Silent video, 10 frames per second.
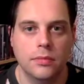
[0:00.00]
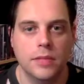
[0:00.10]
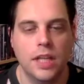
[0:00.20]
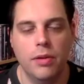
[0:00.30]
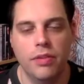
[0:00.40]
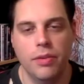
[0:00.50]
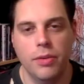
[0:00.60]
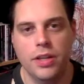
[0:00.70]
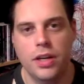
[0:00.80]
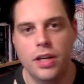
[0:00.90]
Hello
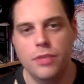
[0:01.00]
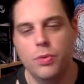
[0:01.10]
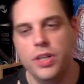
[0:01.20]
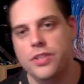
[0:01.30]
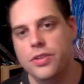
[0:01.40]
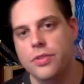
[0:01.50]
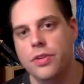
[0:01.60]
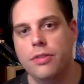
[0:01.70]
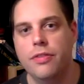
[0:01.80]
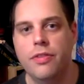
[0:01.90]
everyone, I'd wanted to
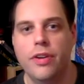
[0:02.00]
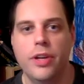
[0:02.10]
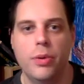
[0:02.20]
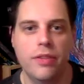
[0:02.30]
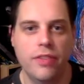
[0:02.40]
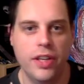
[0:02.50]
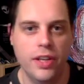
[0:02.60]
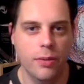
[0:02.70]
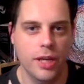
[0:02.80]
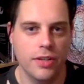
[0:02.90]
run off a very quick
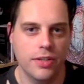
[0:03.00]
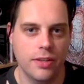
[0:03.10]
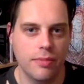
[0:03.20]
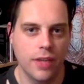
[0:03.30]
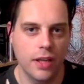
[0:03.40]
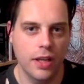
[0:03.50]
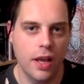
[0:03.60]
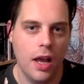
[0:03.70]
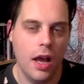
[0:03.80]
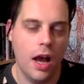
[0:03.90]
video about something.
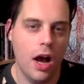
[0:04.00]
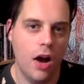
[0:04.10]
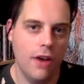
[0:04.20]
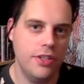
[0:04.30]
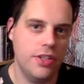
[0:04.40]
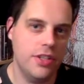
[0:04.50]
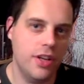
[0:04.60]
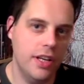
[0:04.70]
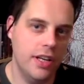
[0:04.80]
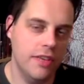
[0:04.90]
I've just
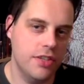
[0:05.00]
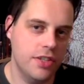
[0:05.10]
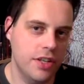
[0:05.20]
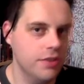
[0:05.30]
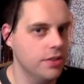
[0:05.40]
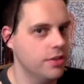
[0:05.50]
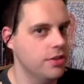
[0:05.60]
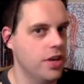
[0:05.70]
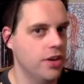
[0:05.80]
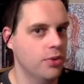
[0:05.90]
started another series on the
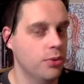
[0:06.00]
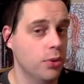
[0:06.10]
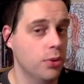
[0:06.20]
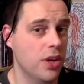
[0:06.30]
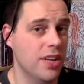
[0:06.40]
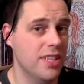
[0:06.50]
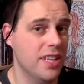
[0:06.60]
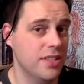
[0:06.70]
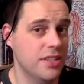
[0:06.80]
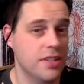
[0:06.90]
channel called
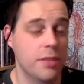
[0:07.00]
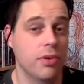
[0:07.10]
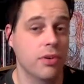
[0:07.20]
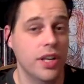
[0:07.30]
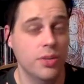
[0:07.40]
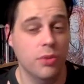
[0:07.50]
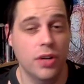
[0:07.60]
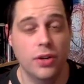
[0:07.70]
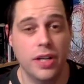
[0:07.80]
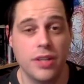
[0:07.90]
Identity Parade, where I
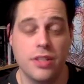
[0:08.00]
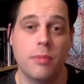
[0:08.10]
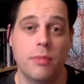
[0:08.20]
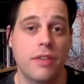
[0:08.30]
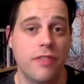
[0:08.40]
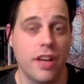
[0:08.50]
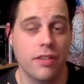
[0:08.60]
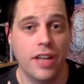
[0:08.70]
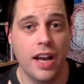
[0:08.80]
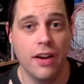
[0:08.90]
look at some of my
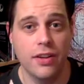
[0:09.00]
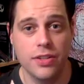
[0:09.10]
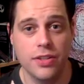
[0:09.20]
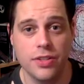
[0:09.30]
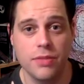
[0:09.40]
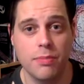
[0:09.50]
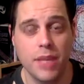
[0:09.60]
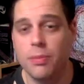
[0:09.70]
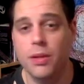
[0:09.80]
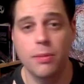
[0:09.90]
favourite characters and
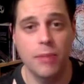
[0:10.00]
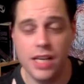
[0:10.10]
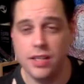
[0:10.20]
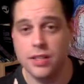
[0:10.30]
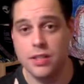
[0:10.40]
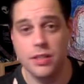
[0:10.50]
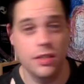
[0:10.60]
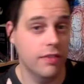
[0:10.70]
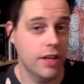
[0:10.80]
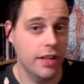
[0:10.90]
people and places and
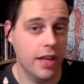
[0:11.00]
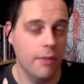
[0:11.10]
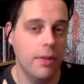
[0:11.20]
stuff like that.